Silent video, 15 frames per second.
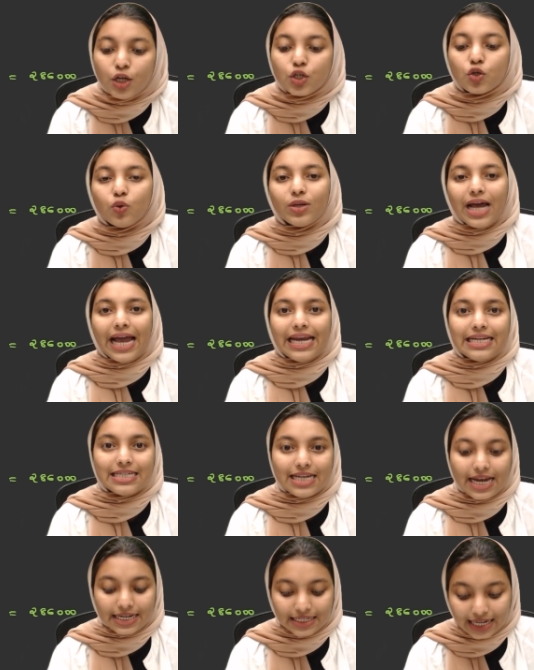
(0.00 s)

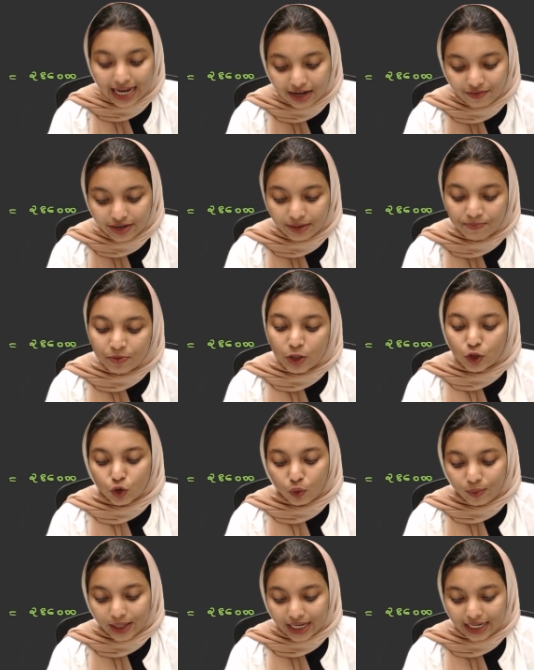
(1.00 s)
298 Kelvin.
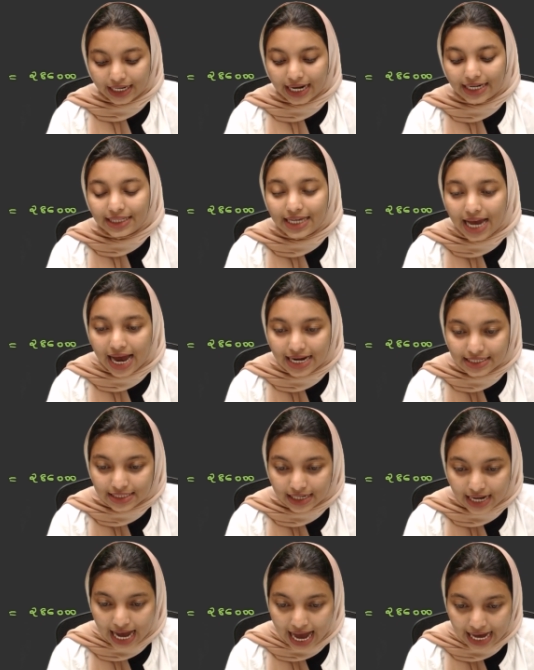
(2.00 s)
So we can get the
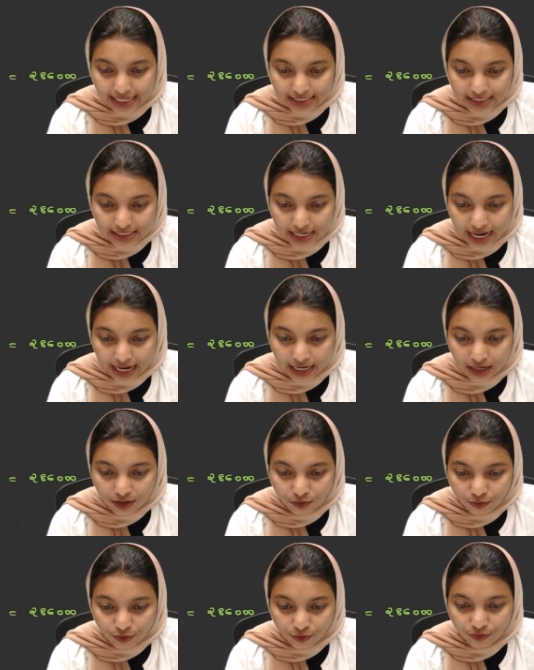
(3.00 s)
answer as
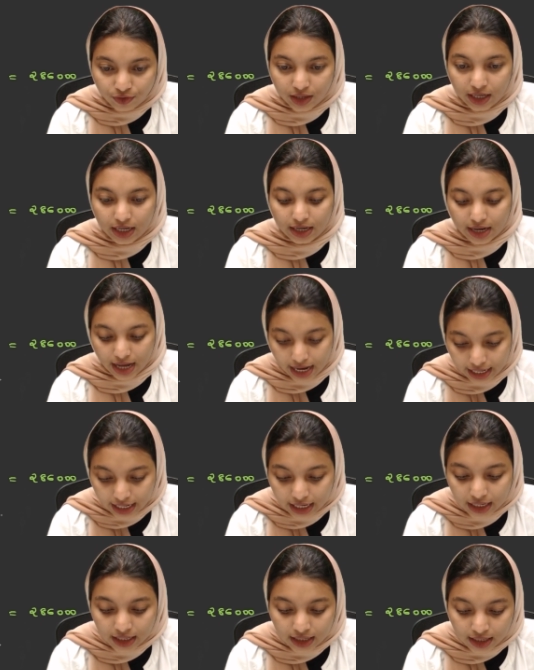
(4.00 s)

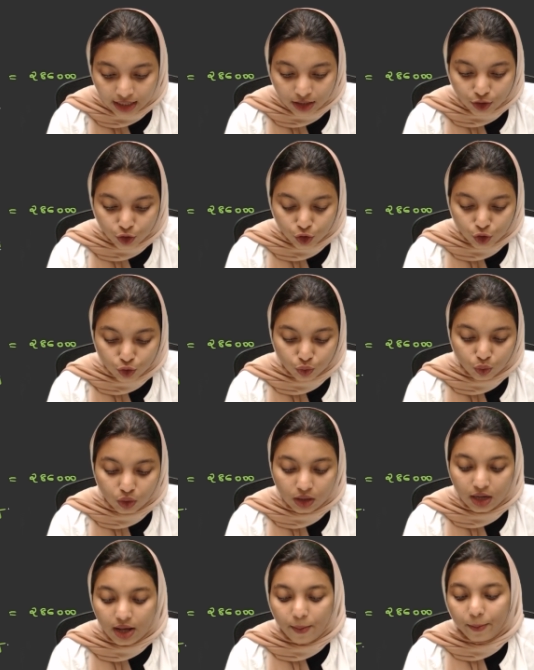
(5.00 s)
959
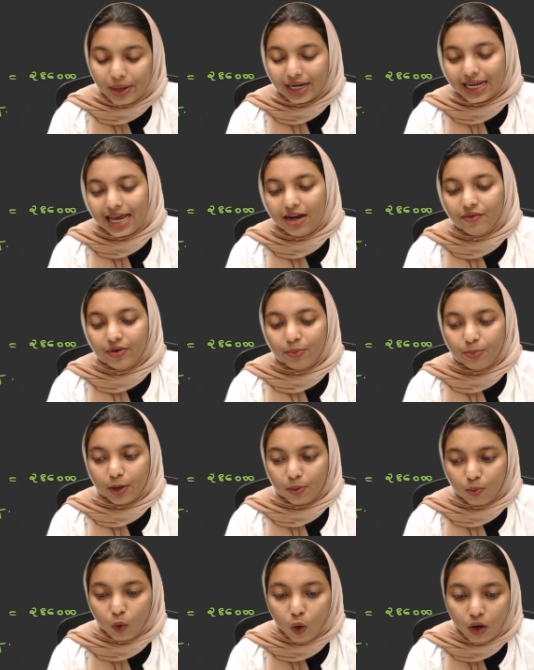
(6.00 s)
joule per Kelvin
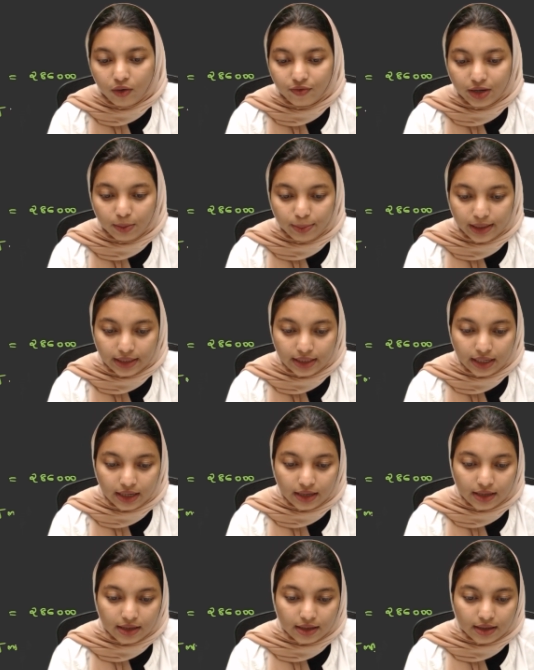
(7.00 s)
per mole will be
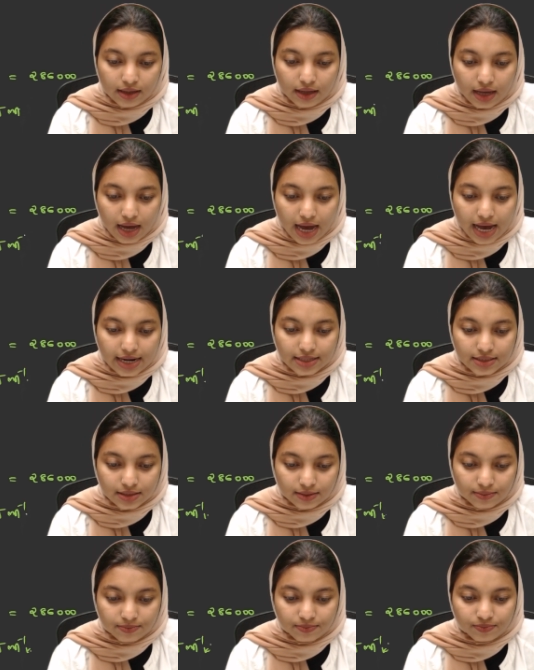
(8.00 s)
the
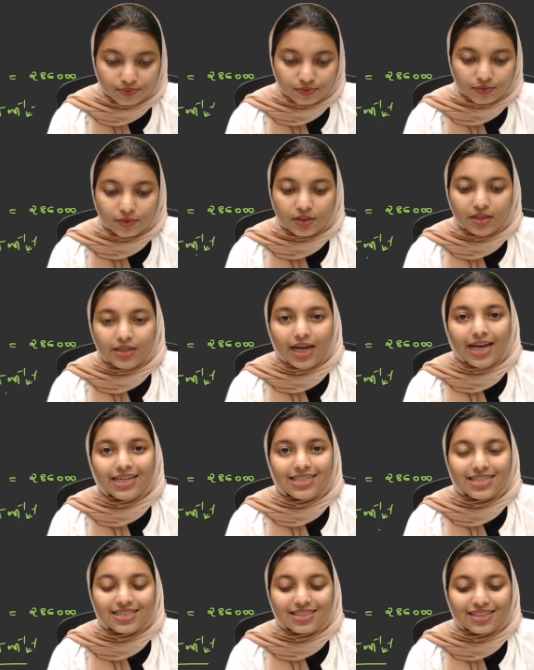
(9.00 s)
answer.
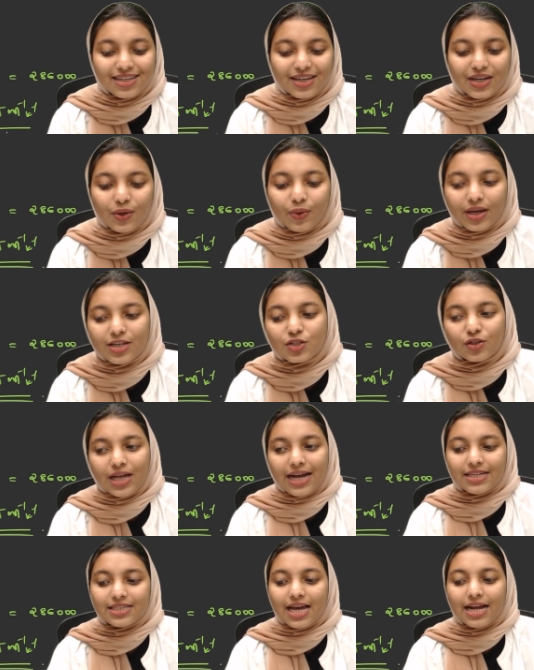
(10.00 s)
Yes? Okay, so
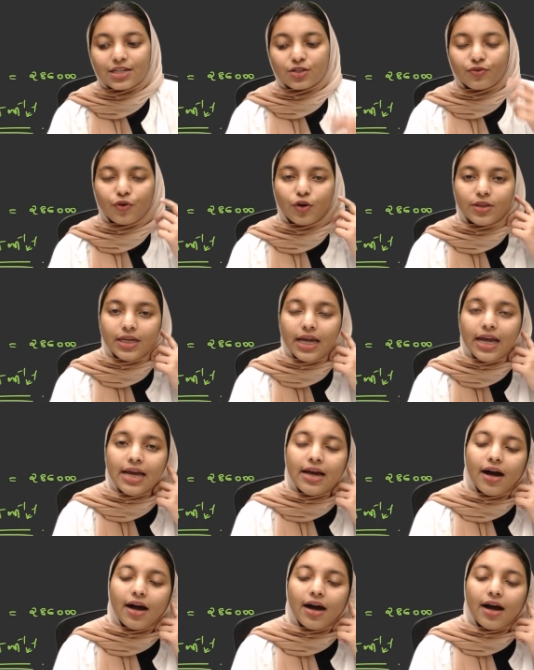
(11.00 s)
that's the answer for the